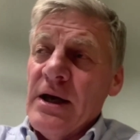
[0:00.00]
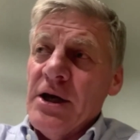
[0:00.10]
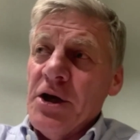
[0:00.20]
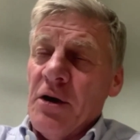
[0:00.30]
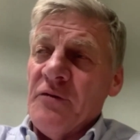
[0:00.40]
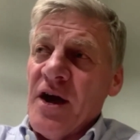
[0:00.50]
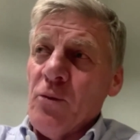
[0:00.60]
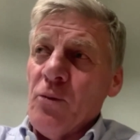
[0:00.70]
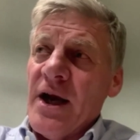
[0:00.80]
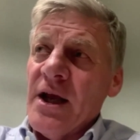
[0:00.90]
If they're
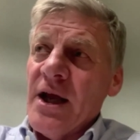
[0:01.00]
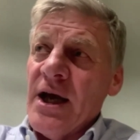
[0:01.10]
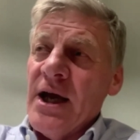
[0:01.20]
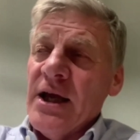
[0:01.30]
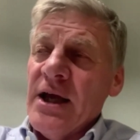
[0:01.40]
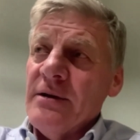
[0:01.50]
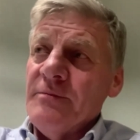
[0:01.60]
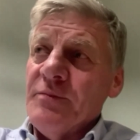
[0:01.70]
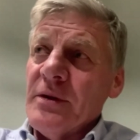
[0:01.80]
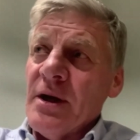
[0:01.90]
running a
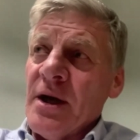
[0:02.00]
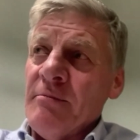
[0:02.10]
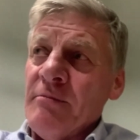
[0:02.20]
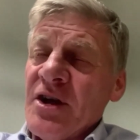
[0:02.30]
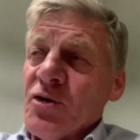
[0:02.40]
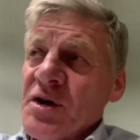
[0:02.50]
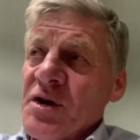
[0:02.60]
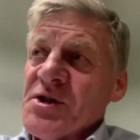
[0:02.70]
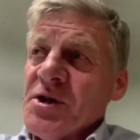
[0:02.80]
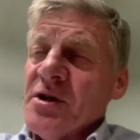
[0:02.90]
mentoring
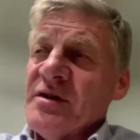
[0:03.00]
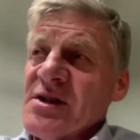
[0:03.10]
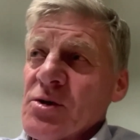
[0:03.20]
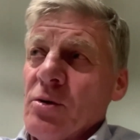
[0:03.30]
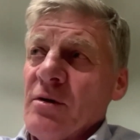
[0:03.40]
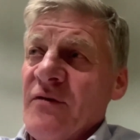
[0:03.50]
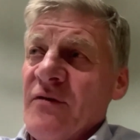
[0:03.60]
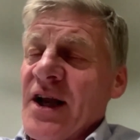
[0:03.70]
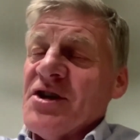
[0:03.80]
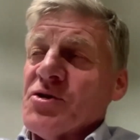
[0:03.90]
service or
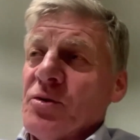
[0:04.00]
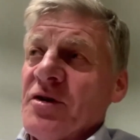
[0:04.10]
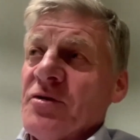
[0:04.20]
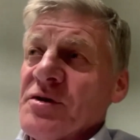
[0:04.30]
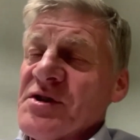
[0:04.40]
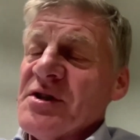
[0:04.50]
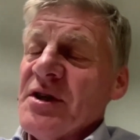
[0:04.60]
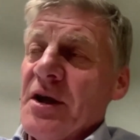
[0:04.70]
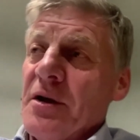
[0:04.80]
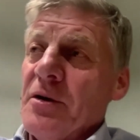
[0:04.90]
financial
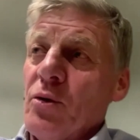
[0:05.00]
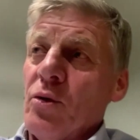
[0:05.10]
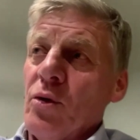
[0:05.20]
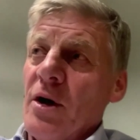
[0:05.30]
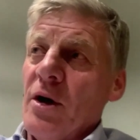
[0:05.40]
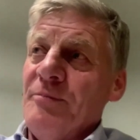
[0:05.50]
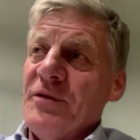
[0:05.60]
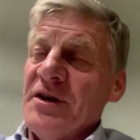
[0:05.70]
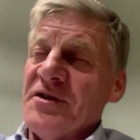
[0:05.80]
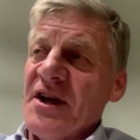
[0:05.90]
literacy or
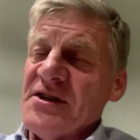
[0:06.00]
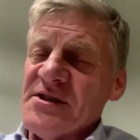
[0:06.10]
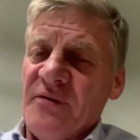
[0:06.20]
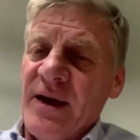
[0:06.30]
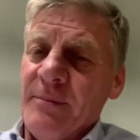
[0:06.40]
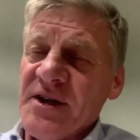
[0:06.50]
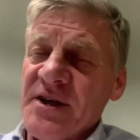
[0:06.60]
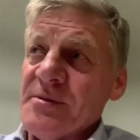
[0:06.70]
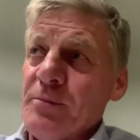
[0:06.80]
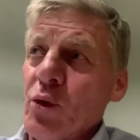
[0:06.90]
intensive family
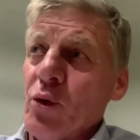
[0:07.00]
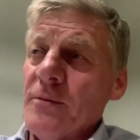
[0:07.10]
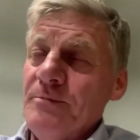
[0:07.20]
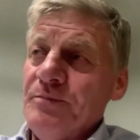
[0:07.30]
support,